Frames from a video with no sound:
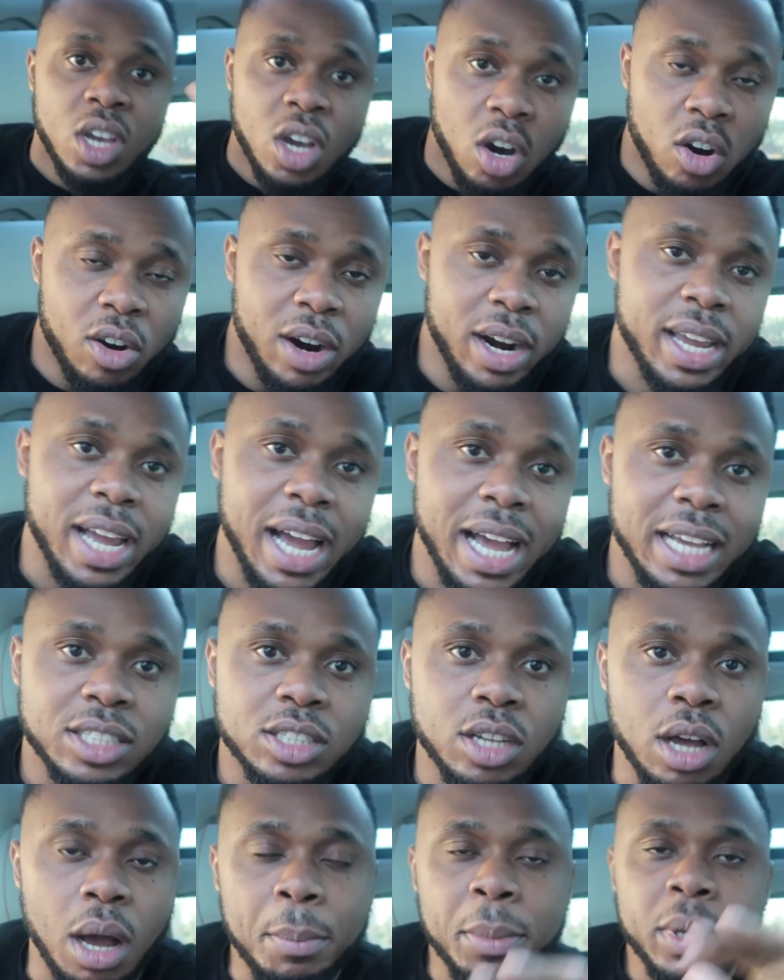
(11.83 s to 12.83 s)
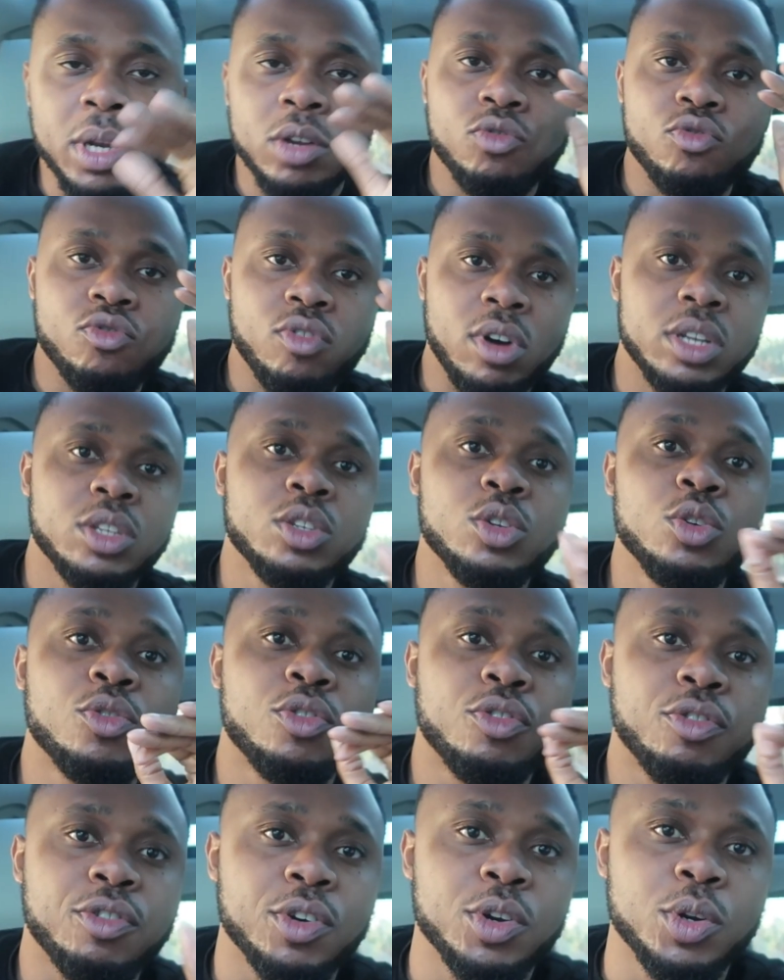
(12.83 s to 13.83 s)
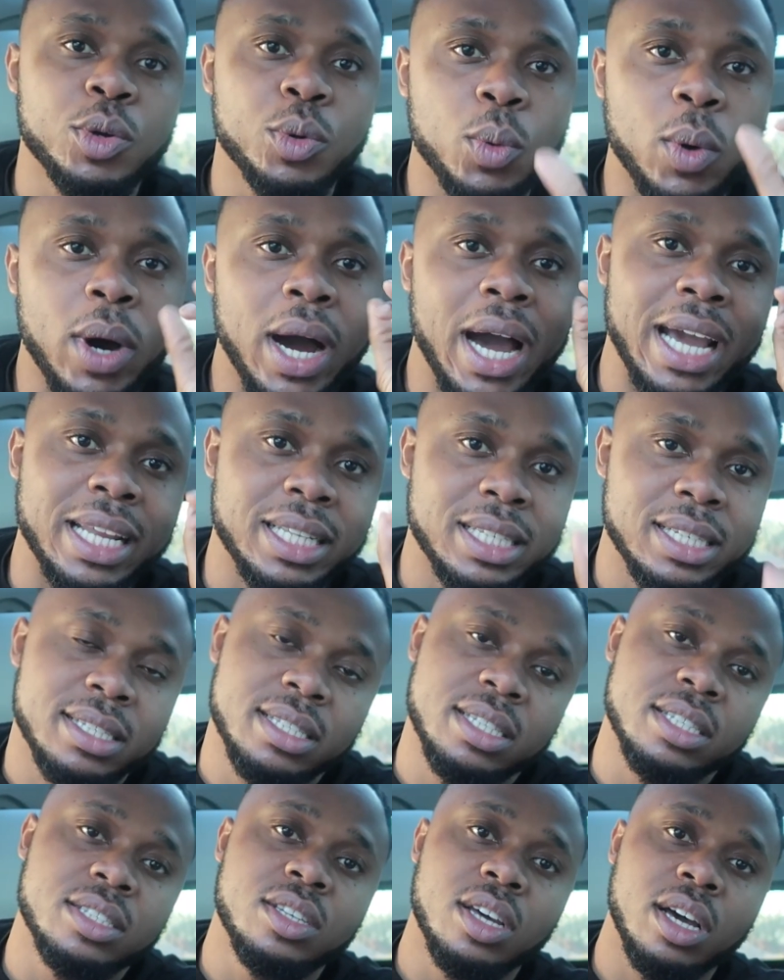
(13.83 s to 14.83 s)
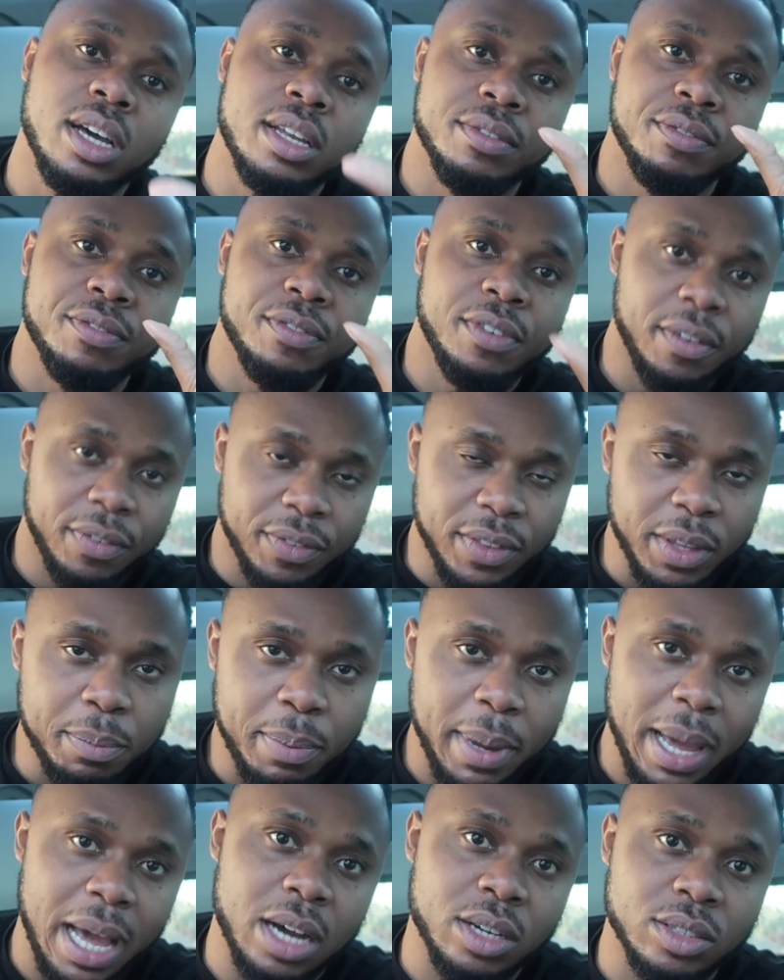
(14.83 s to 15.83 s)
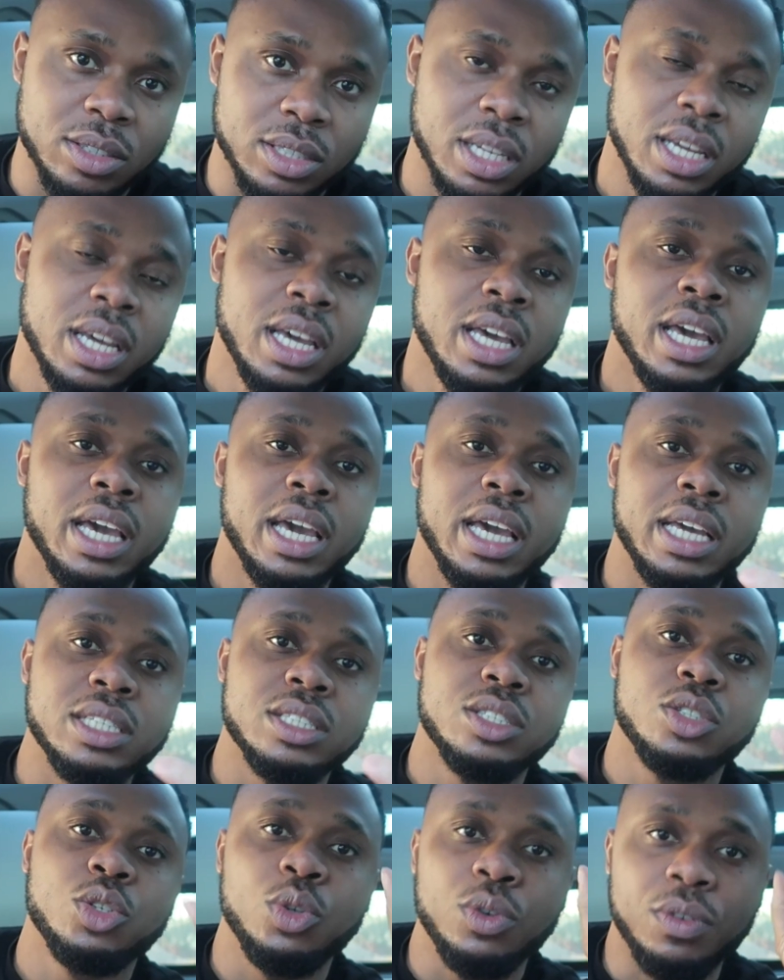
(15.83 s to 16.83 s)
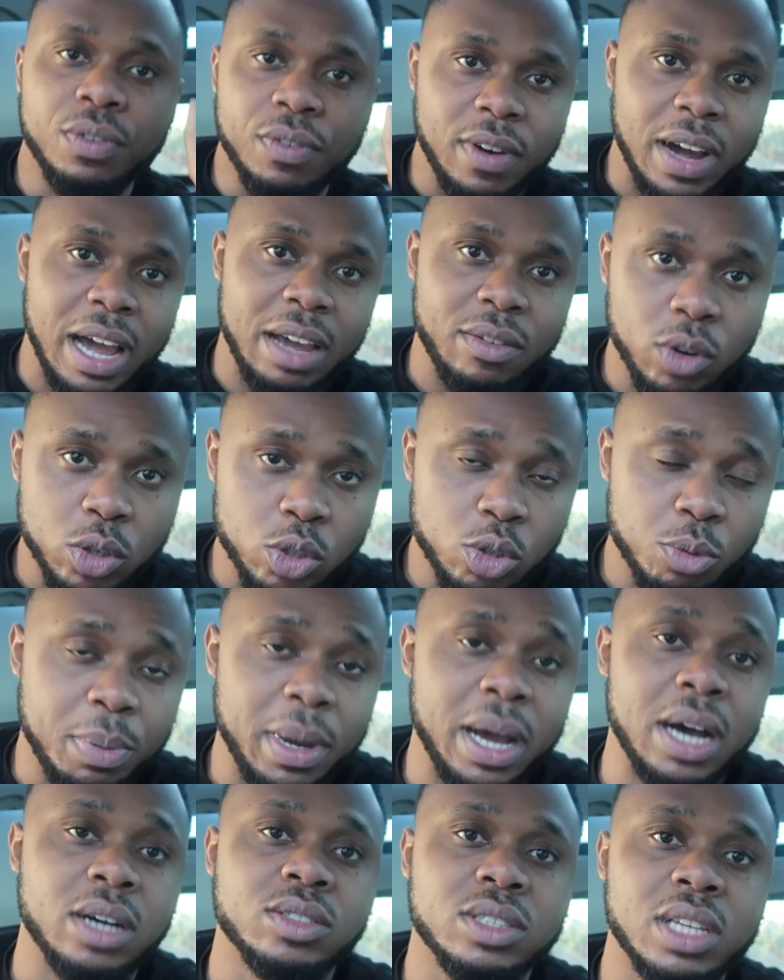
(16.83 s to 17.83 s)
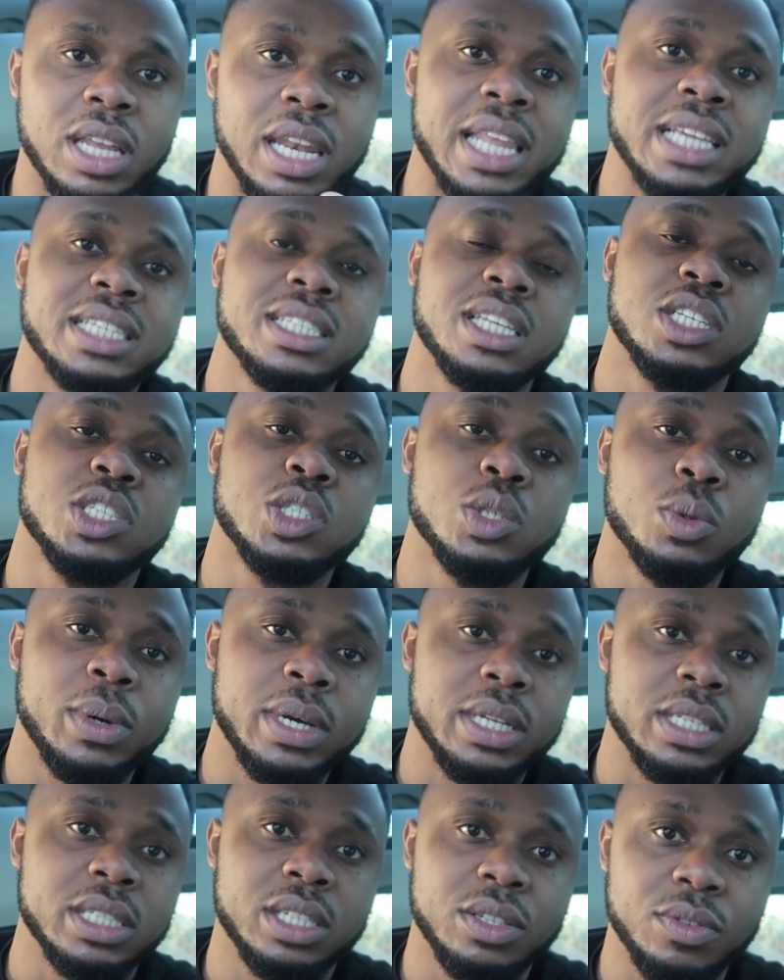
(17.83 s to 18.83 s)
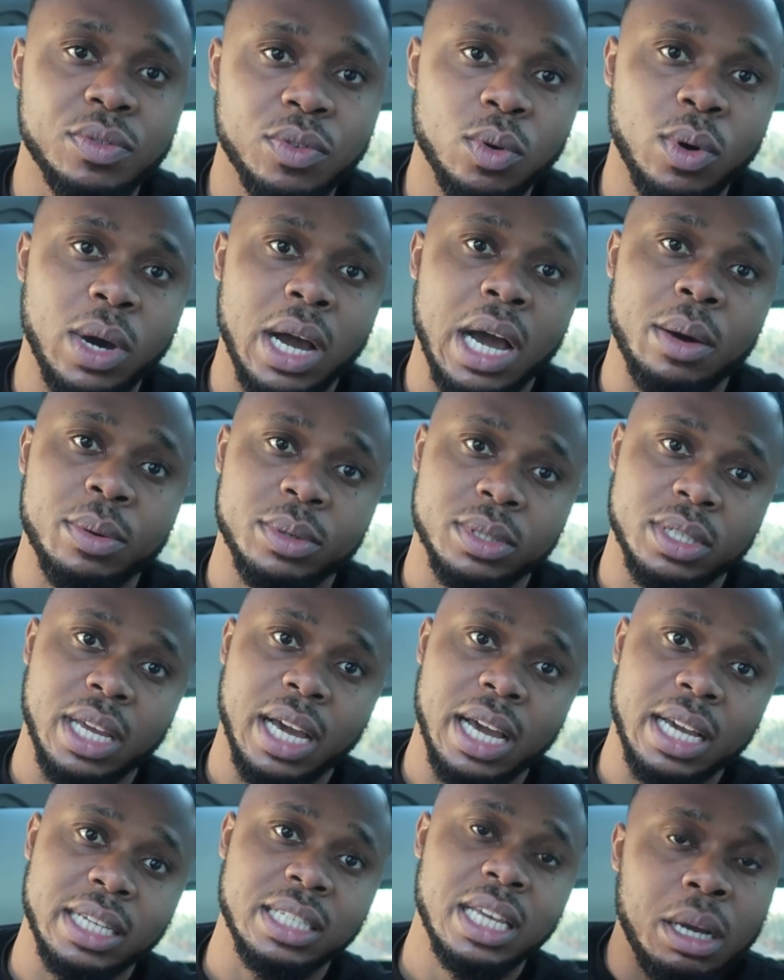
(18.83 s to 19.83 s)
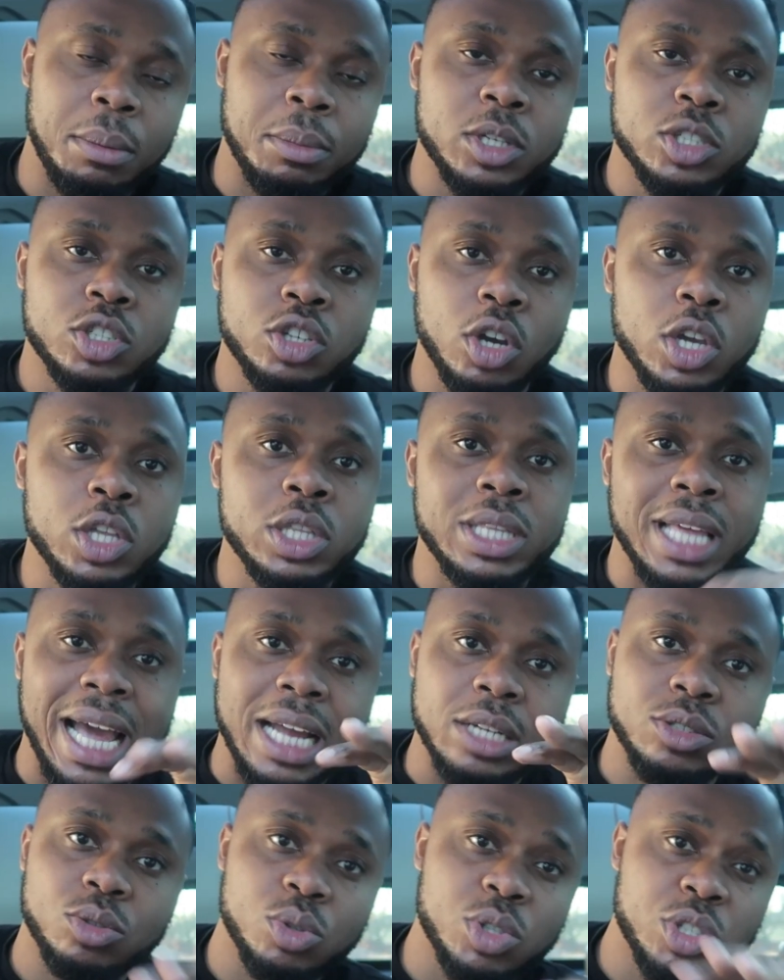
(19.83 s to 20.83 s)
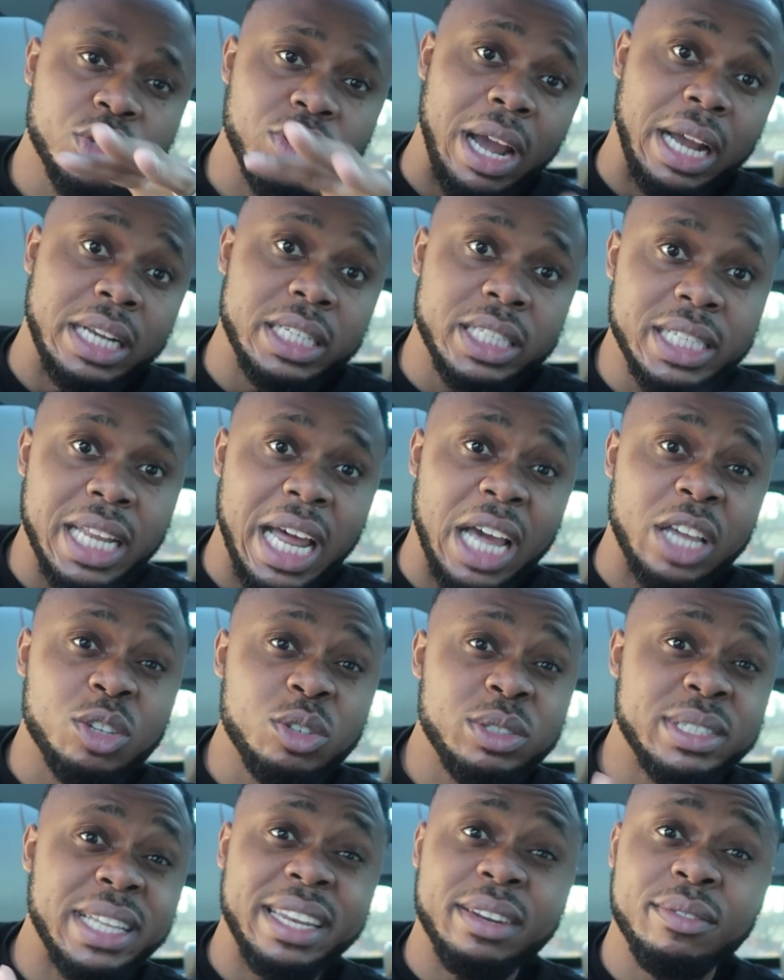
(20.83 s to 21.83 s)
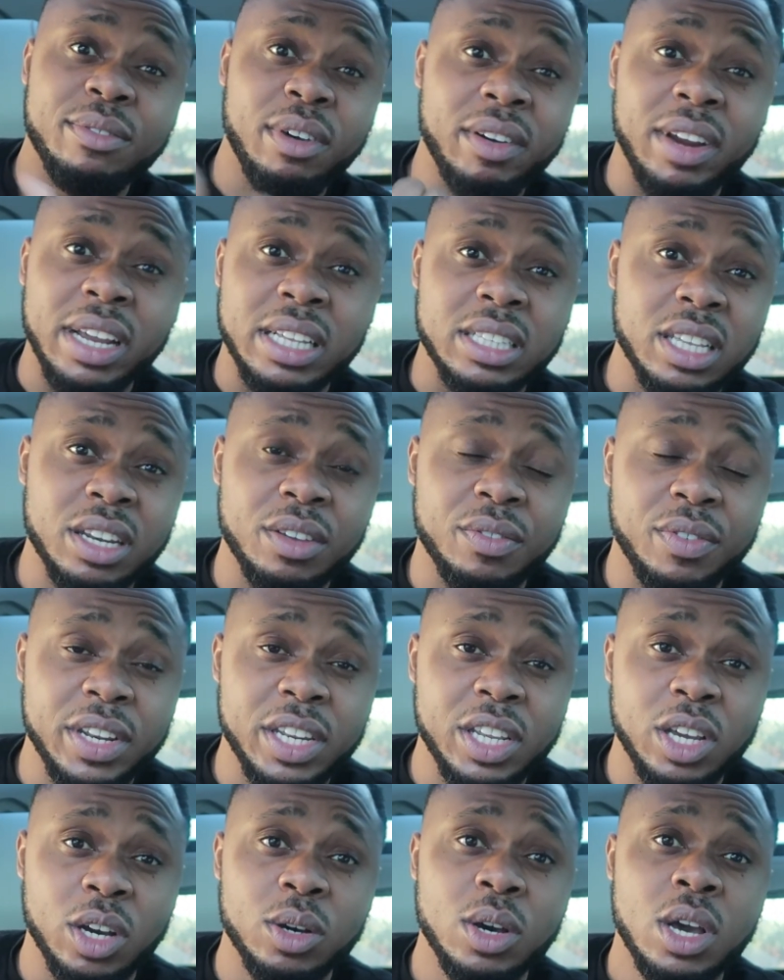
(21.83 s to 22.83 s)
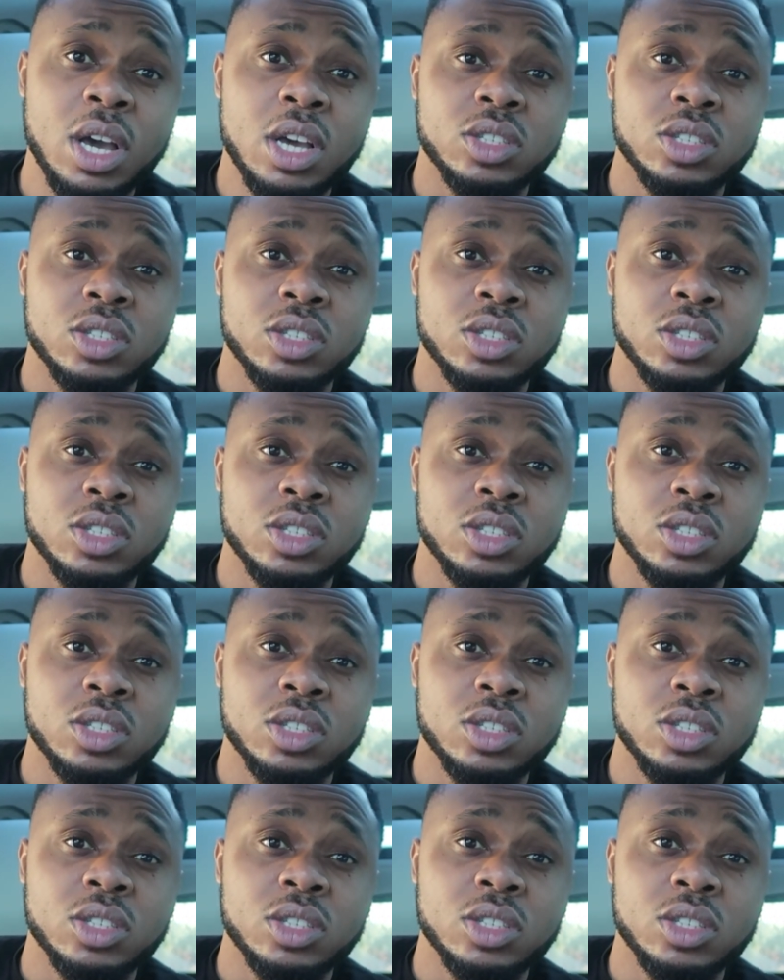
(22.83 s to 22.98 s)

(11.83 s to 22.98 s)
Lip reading: Alright guys, so I'm going to run you through what I did to turn £50 into £500 in less than 24 hours, guys. I'm going to show you the actual strategy that I used at the very end of the video.